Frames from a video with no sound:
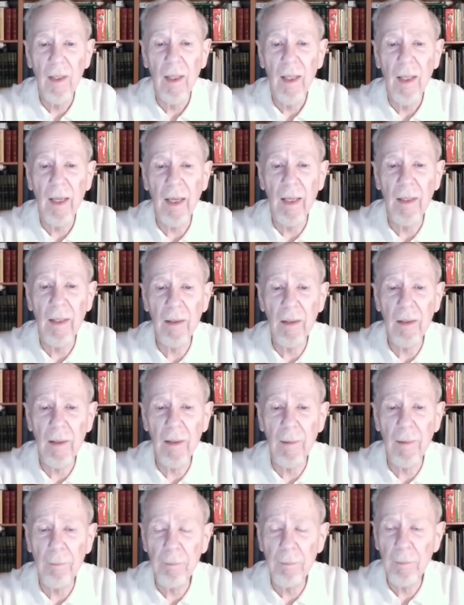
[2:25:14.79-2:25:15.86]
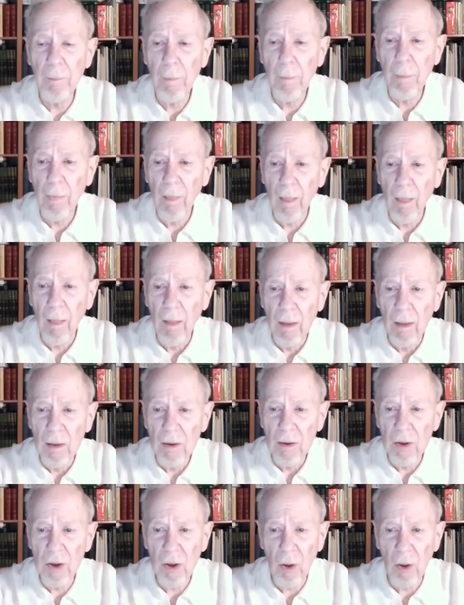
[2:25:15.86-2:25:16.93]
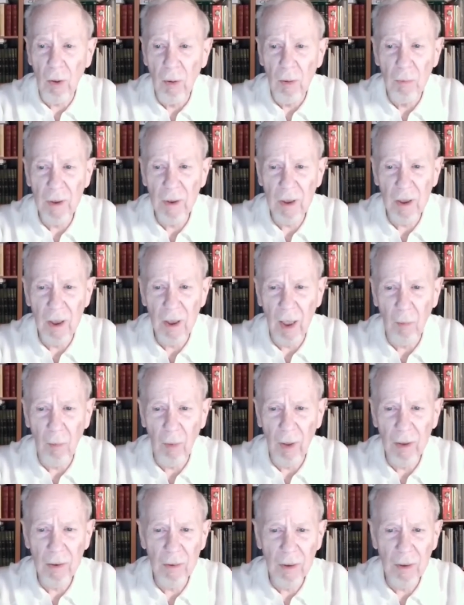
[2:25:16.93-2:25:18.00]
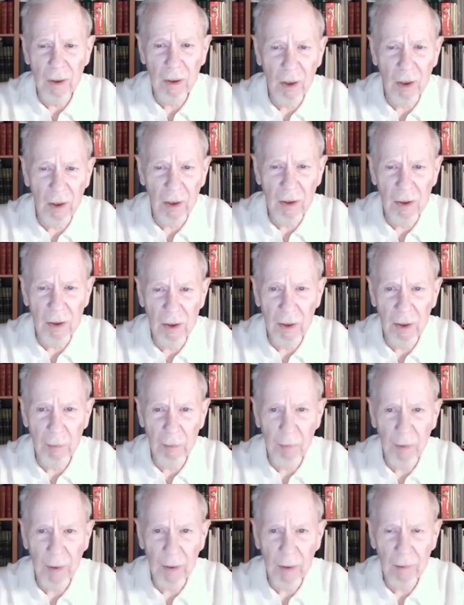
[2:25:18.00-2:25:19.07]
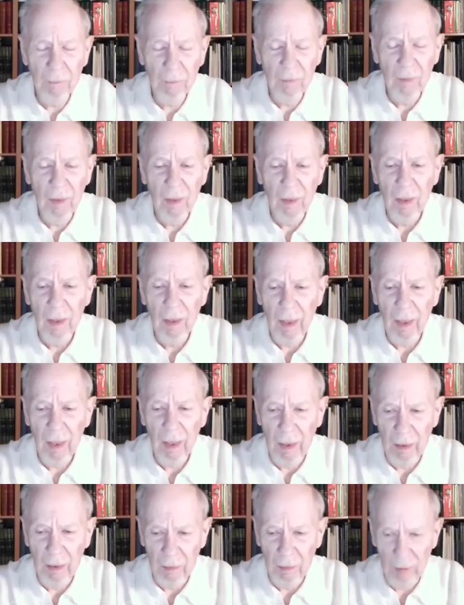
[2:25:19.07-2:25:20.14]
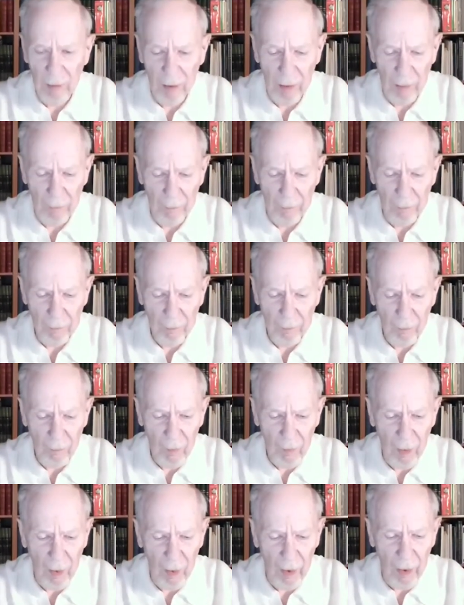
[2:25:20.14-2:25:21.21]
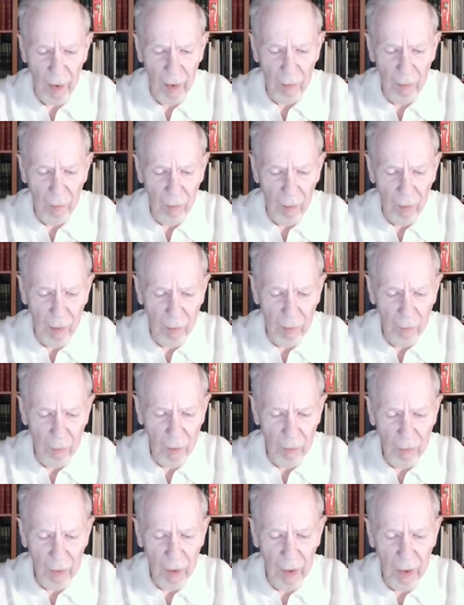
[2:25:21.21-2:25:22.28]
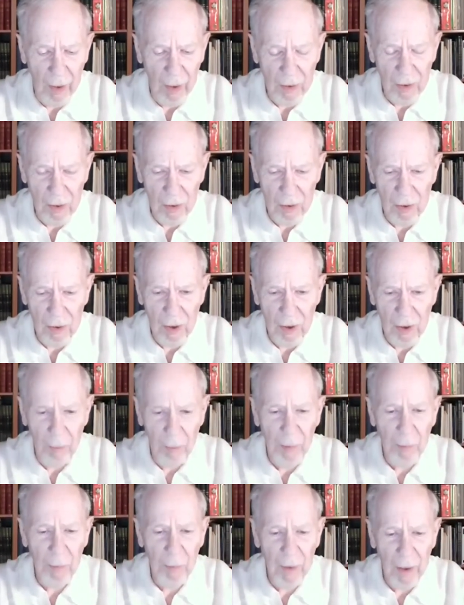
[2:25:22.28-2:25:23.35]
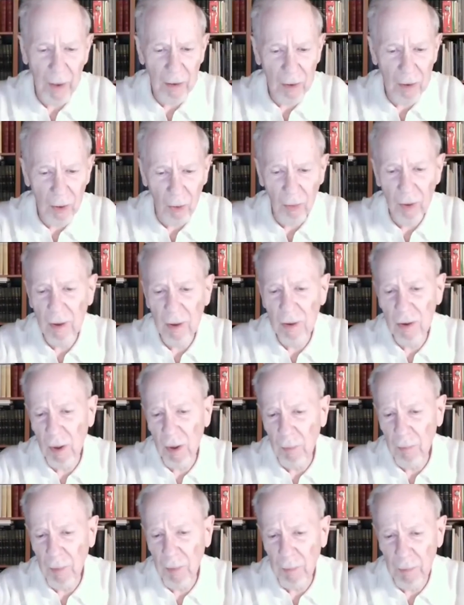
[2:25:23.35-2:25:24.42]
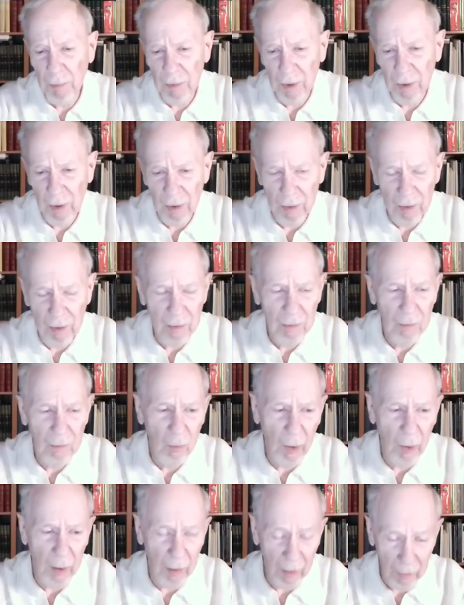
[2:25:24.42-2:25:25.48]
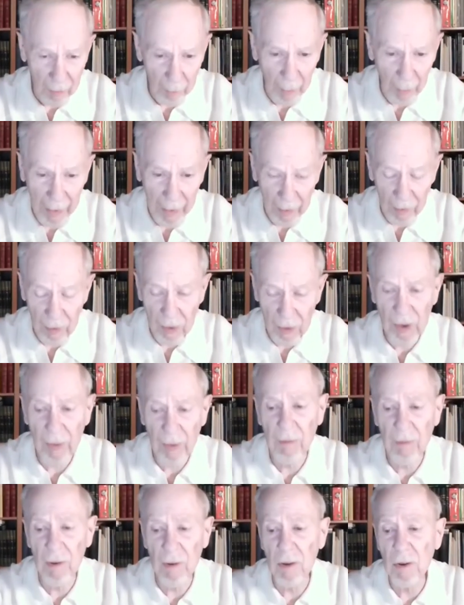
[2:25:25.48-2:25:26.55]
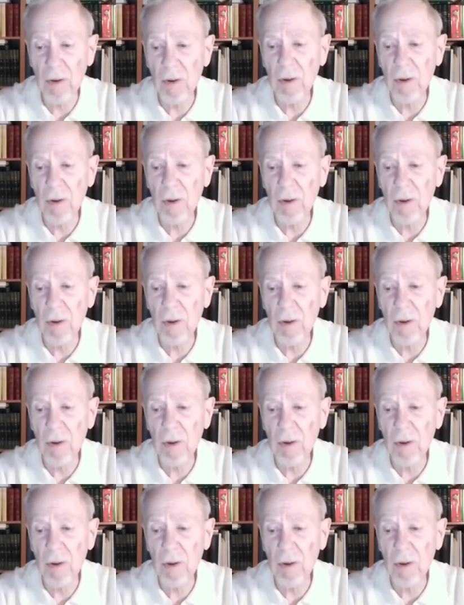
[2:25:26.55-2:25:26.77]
And um, so we did not want to encourage dipping. And, um, and, and we realized that some people liked toning and some people didn't, way in back in the 70s